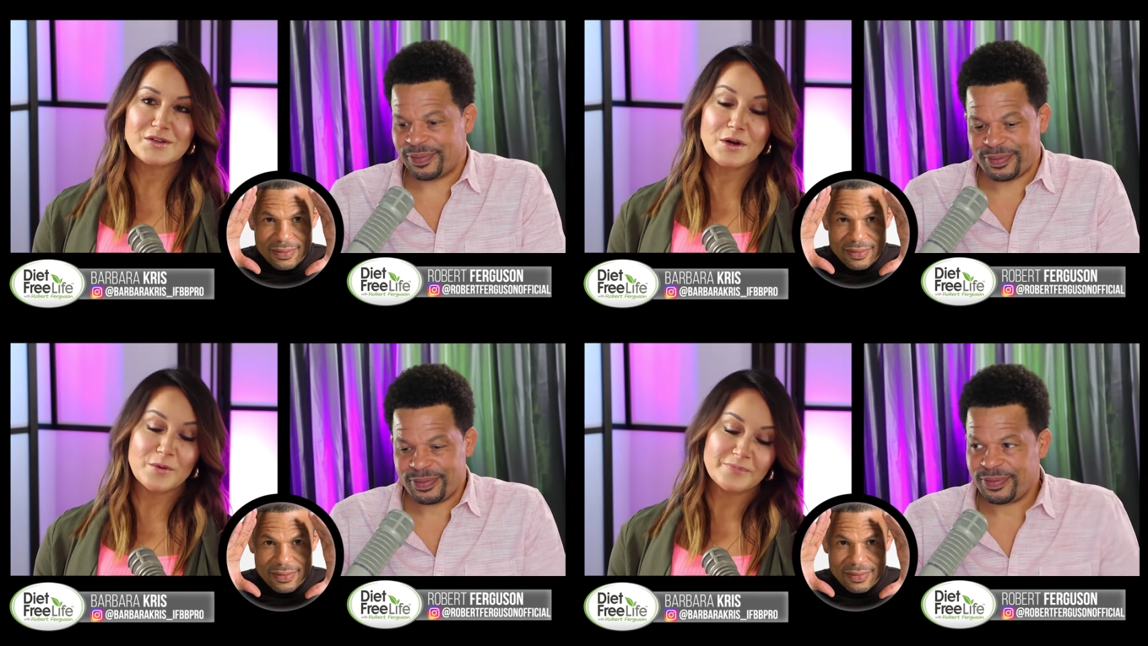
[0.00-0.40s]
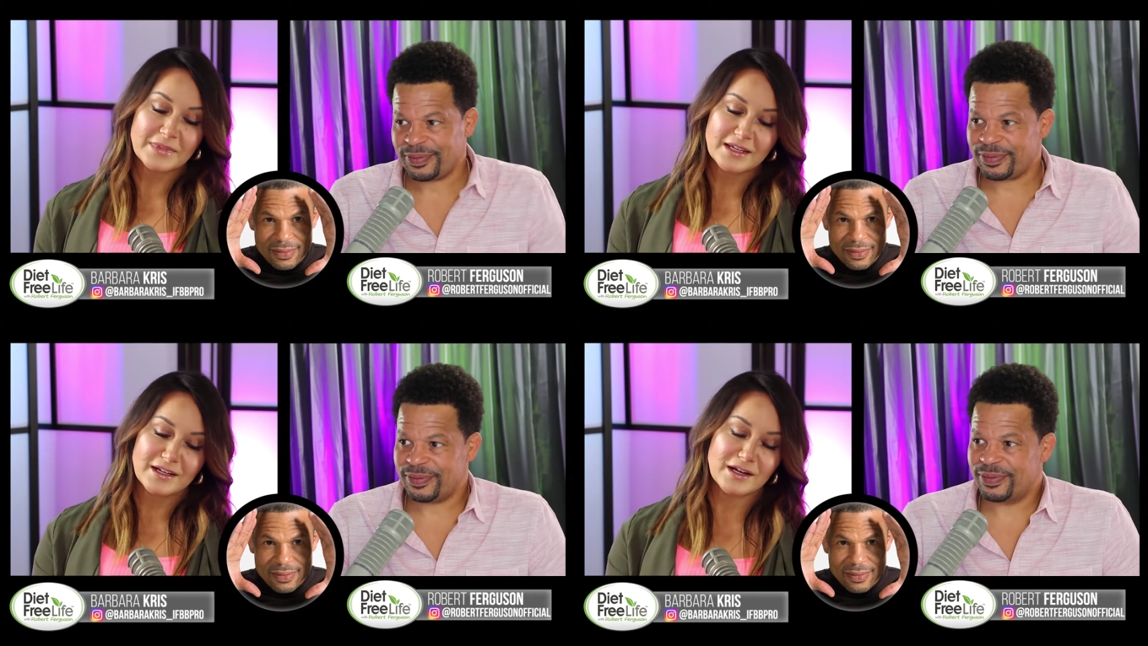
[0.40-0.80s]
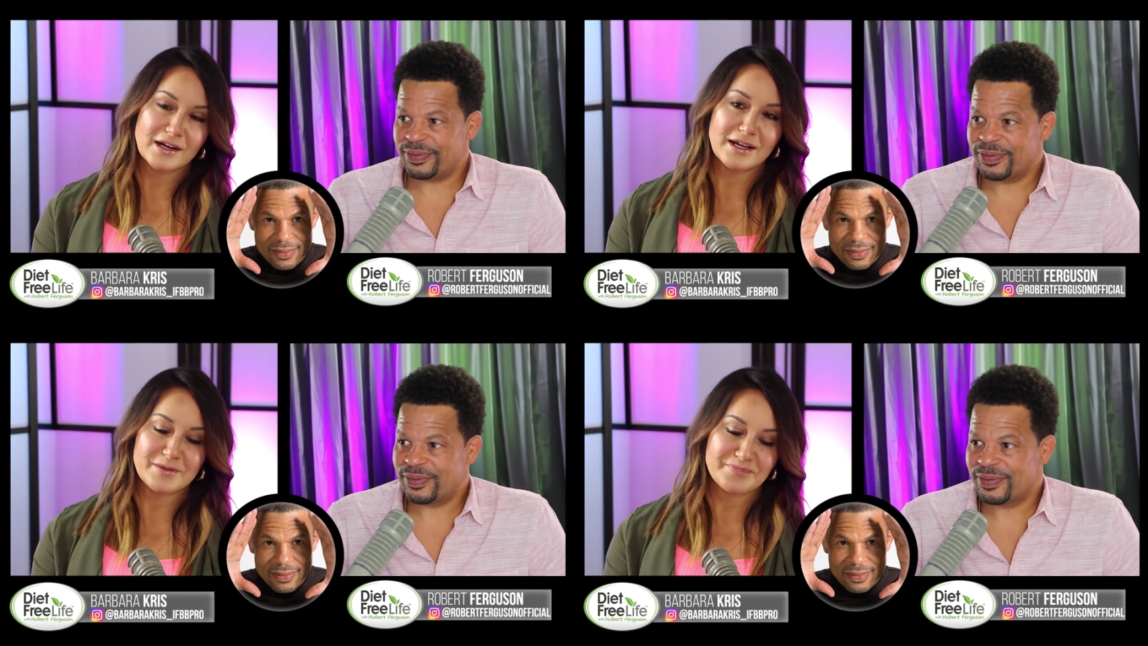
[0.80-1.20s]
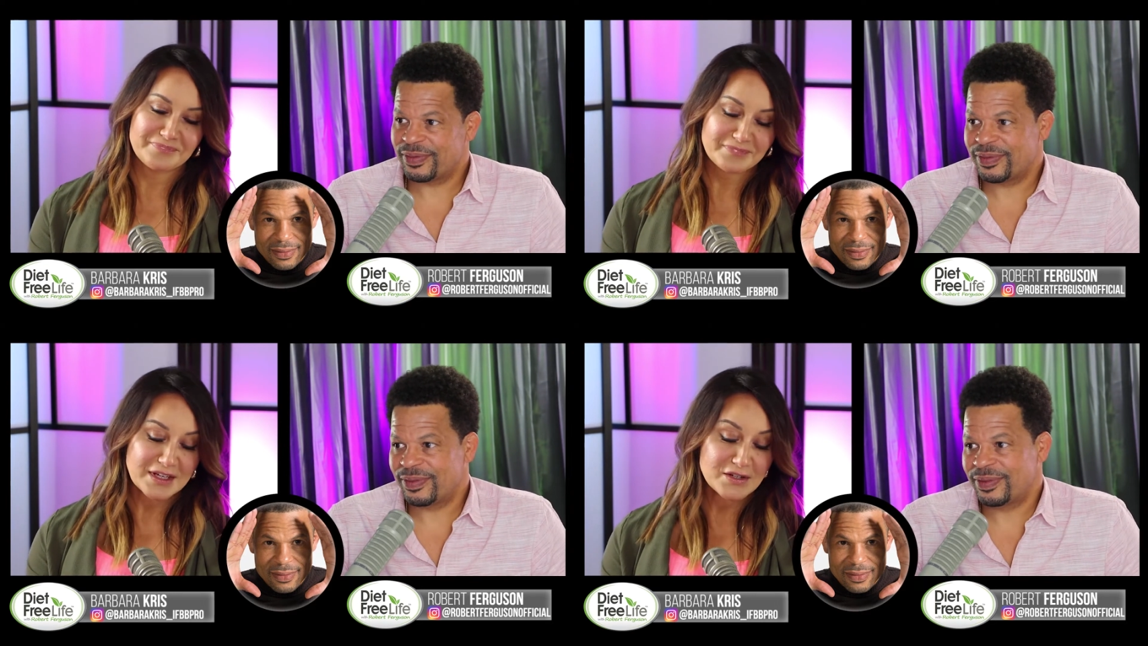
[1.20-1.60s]
Speaker 1: So, all right,
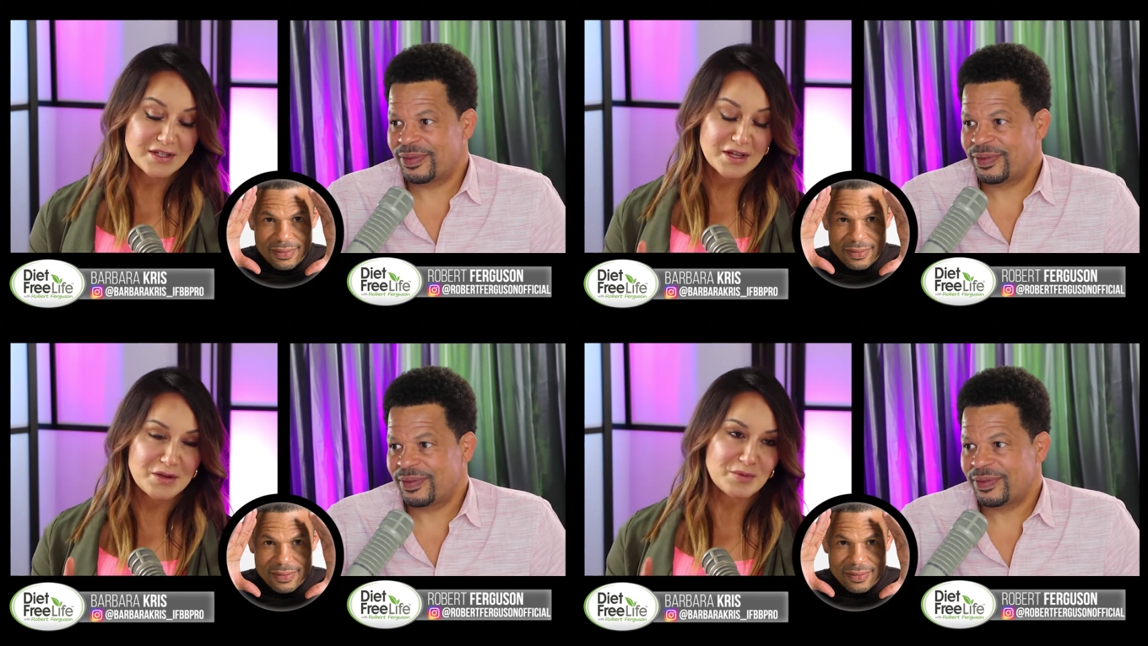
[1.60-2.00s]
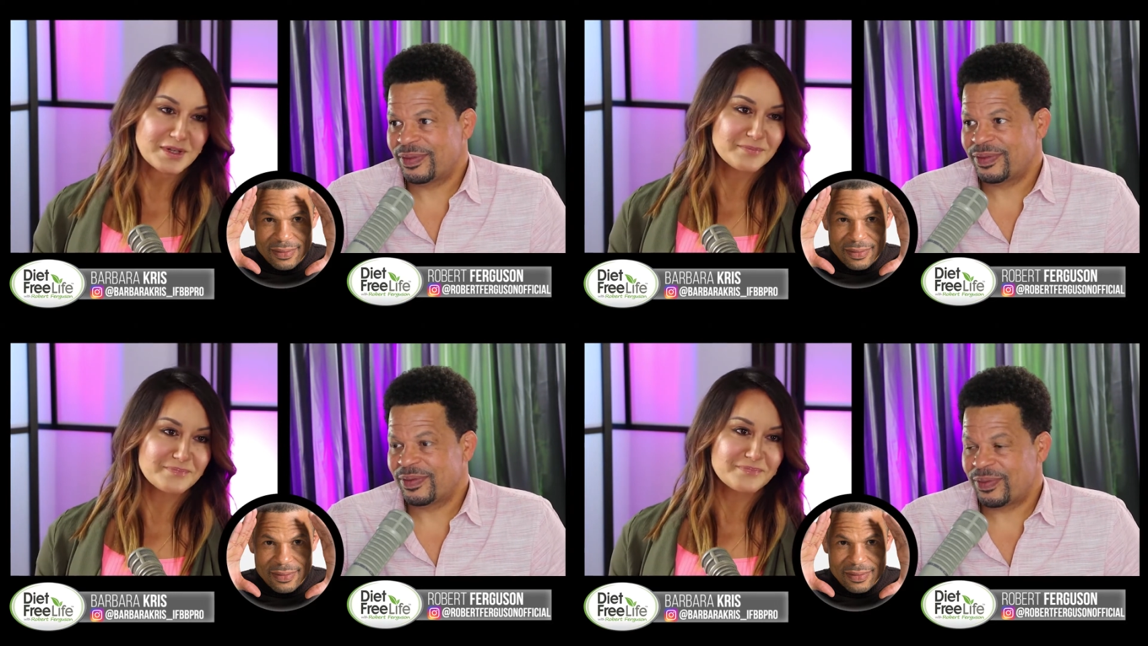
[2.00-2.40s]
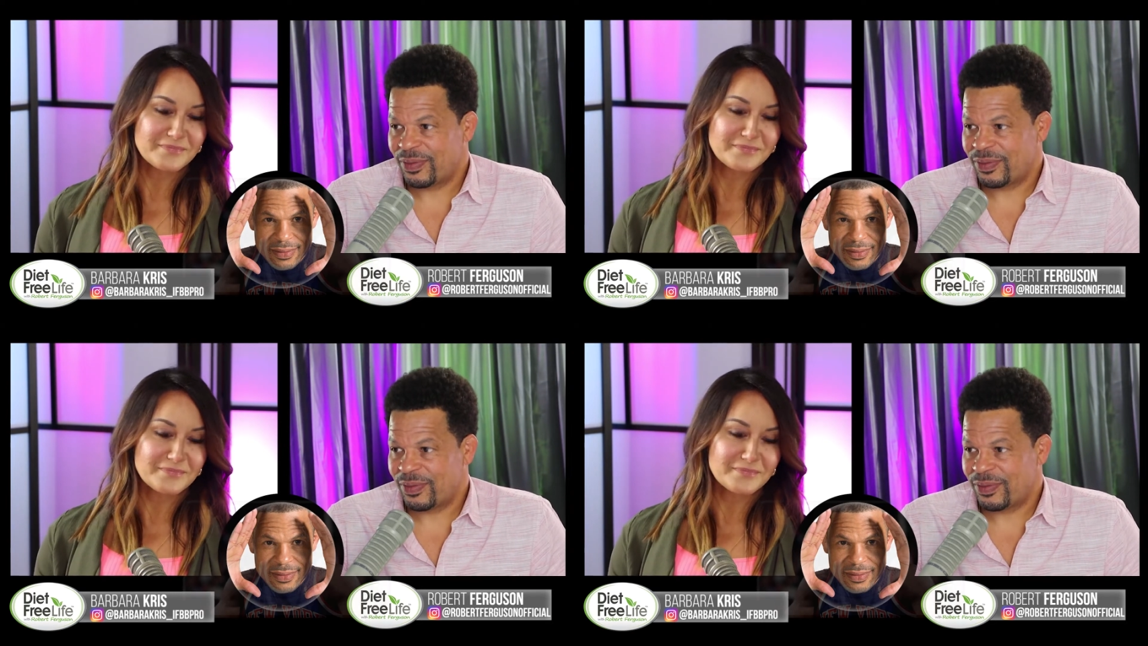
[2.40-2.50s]
here's another one